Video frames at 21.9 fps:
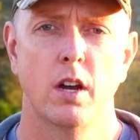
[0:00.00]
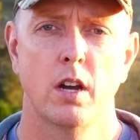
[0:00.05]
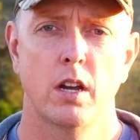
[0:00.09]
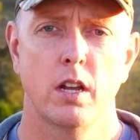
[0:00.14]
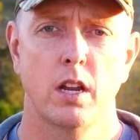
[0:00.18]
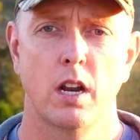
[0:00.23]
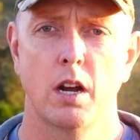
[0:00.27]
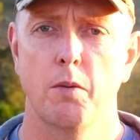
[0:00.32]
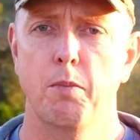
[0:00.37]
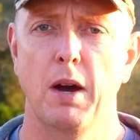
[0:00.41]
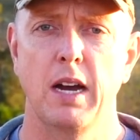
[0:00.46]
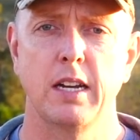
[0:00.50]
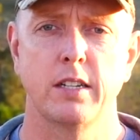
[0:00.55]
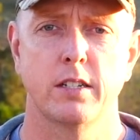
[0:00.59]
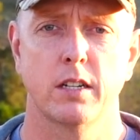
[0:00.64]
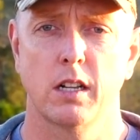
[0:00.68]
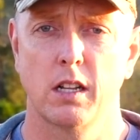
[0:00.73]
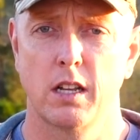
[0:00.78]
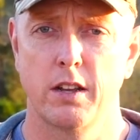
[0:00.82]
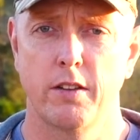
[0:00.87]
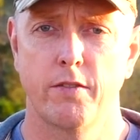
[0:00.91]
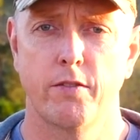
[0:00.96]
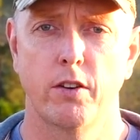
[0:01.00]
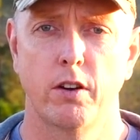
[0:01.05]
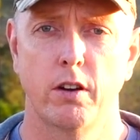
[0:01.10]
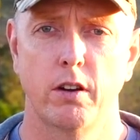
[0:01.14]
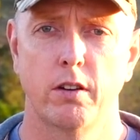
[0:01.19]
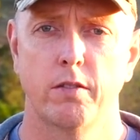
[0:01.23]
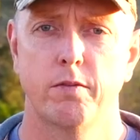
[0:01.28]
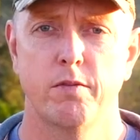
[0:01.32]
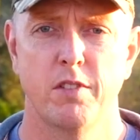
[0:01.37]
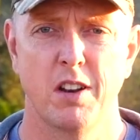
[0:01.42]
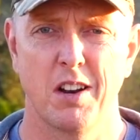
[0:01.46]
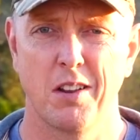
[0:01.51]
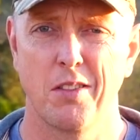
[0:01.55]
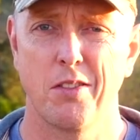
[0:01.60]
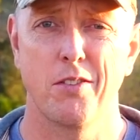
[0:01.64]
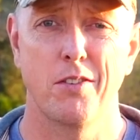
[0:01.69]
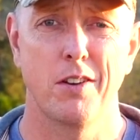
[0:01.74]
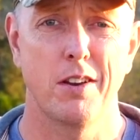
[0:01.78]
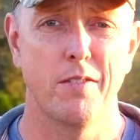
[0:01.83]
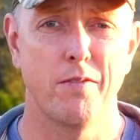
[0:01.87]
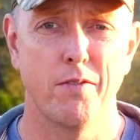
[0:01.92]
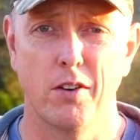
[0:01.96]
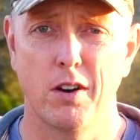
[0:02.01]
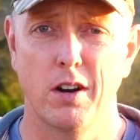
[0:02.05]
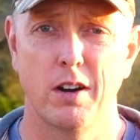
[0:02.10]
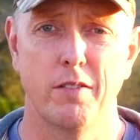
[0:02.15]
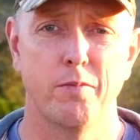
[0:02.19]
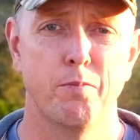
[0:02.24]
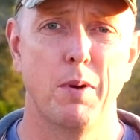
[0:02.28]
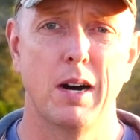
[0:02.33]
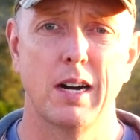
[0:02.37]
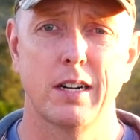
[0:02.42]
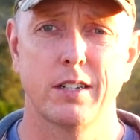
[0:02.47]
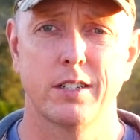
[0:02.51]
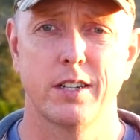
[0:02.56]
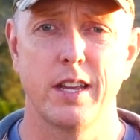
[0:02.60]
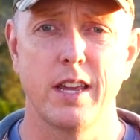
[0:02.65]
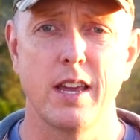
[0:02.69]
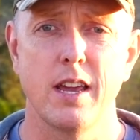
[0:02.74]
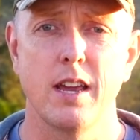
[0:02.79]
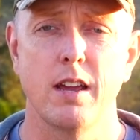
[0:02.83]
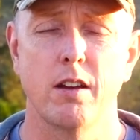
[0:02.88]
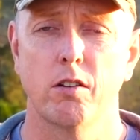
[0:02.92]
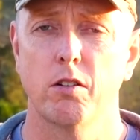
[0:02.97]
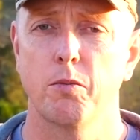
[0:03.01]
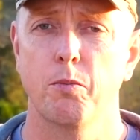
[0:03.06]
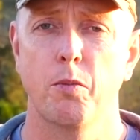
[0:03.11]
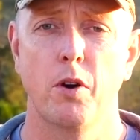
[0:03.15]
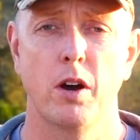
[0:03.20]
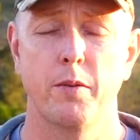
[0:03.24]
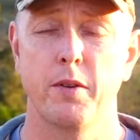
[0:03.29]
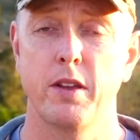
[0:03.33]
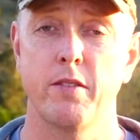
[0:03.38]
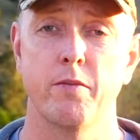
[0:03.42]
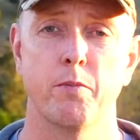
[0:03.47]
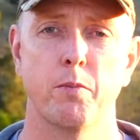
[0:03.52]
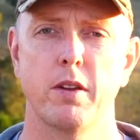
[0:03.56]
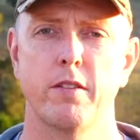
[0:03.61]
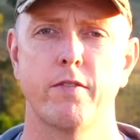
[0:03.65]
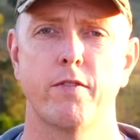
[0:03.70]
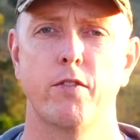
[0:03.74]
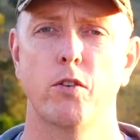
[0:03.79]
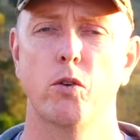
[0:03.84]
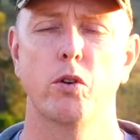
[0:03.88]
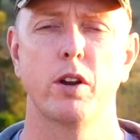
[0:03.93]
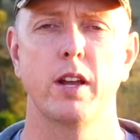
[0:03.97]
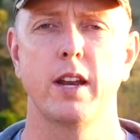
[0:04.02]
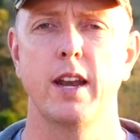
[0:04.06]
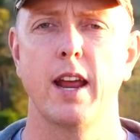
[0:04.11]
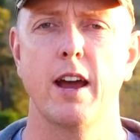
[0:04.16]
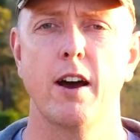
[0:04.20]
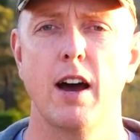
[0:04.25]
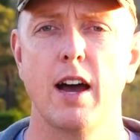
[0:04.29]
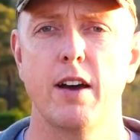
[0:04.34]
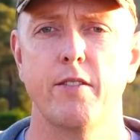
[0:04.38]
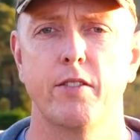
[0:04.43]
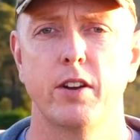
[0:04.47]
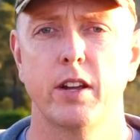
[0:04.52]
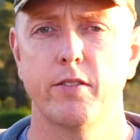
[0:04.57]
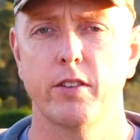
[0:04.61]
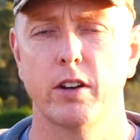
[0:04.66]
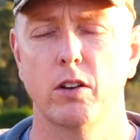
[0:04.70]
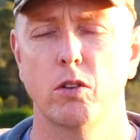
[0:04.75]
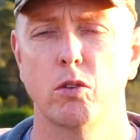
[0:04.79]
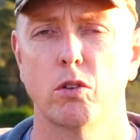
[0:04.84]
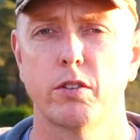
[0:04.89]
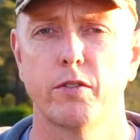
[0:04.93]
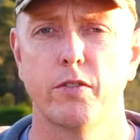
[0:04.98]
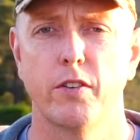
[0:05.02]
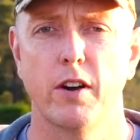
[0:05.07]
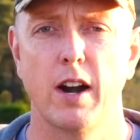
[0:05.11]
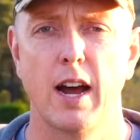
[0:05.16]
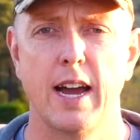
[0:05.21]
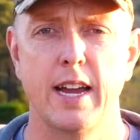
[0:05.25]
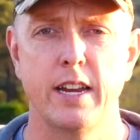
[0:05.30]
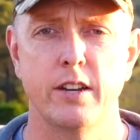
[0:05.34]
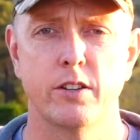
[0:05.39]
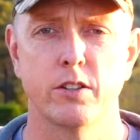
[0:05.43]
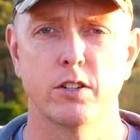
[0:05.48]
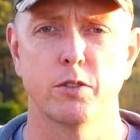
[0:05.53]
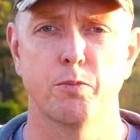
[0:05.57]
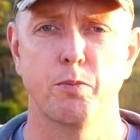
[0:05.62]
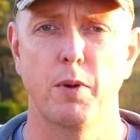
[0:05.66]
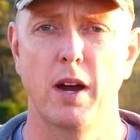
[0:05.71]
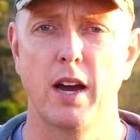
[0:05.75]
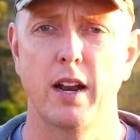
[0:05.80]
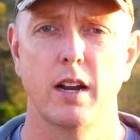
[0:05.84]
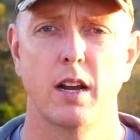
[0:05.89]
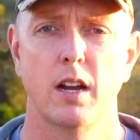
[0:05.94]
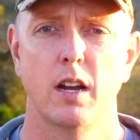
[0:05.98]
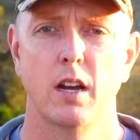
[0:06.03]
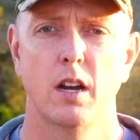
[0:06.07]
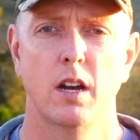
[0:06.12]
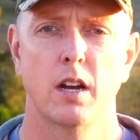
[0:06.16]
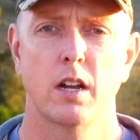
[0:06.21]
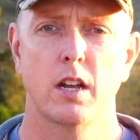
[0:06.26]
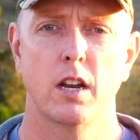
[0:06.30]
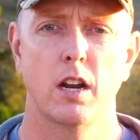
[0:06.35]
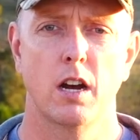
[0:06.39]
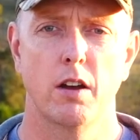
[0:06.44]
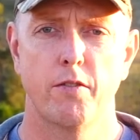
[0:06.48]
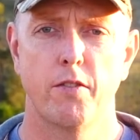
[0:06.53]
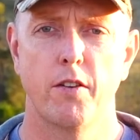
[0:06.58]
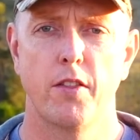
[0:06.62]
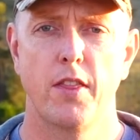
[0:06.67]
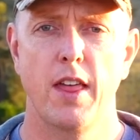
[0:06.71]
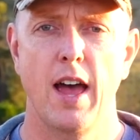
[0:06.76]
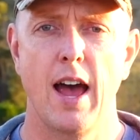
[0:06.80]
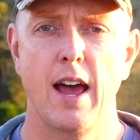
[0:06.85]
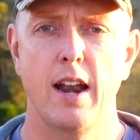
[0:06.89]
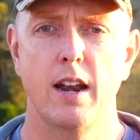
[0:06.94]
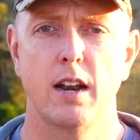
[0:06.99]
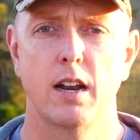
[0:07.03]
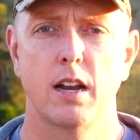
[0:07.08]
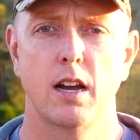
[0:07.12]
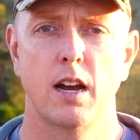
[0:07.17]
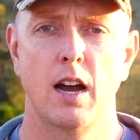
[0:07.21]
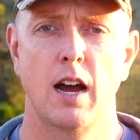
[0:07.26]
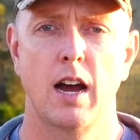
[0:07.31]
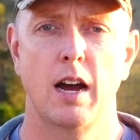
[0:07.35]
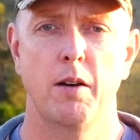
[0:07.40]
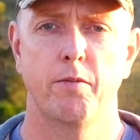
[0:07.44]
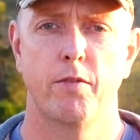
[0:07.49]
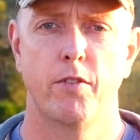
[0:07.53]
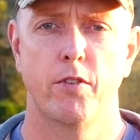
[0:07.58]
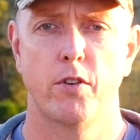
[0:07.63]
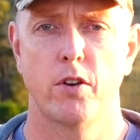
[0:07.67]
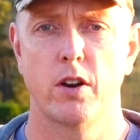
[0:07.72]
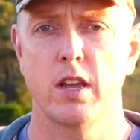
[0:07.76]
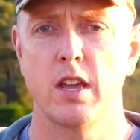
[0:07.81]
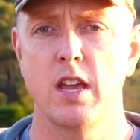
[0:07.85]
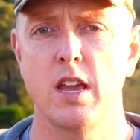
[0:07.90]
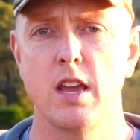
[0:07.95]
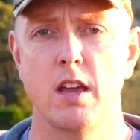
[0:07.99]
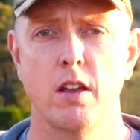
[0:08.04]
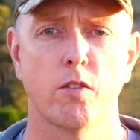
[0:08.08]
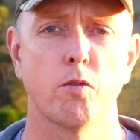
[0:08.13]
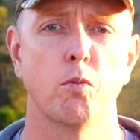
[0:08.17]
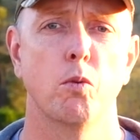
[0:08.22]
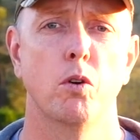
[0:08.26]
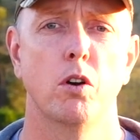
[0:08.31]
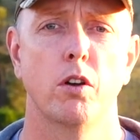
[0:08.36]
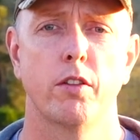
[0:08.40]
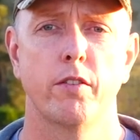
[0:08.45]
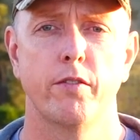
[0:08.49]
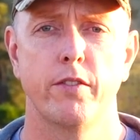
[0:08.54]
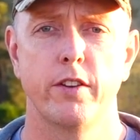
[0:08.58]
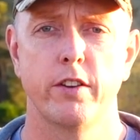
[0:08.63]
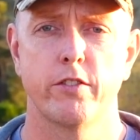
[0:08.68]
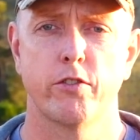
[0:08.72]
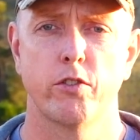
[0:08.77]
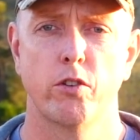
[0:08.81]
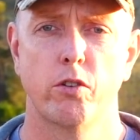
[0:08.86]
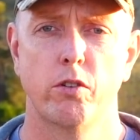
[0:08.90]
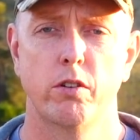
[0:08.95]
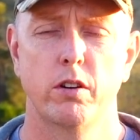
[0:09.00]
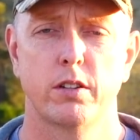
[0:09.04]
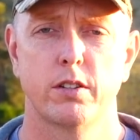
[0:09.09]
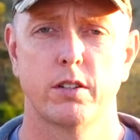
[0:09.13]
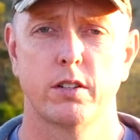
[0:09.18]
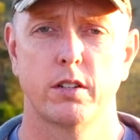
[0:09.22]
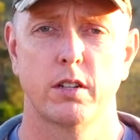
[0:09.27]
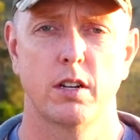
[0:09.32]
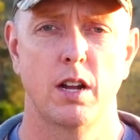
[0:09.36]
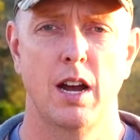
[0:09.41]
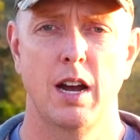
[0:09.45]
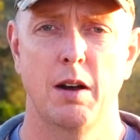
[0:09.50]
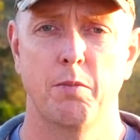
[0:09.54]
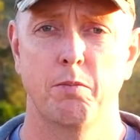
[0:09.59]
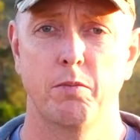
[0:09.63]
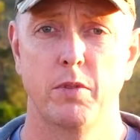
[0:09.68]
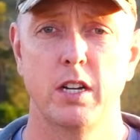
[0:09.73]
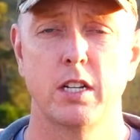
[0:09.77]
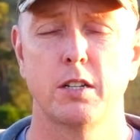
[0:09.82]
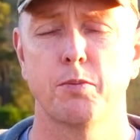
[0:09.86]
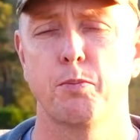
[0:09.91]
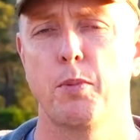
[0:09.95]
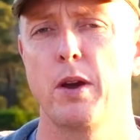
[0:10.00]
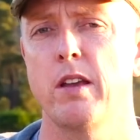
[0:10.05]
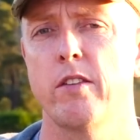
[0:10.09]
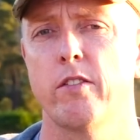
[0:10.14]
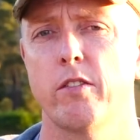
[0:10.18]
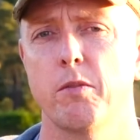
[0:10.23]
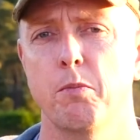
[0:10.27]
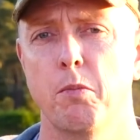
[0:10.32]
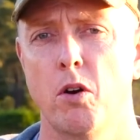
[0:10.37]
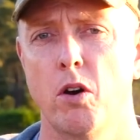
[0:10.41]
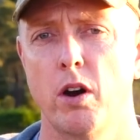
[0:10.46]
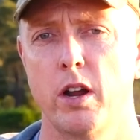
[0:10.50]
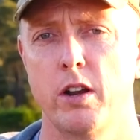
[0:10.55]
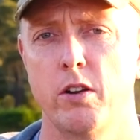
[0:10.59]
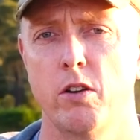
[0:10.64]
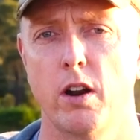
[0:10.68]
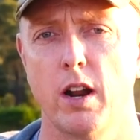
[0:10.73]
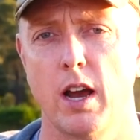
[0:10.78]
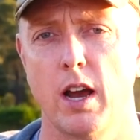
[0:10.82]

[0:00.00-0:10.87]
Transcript: you know, basically for, you know, $35 a year, or it might even be 40 now, I haven't even looked for ages, but, you know, for that, for a year's worth of insurance, it's peace of mind, not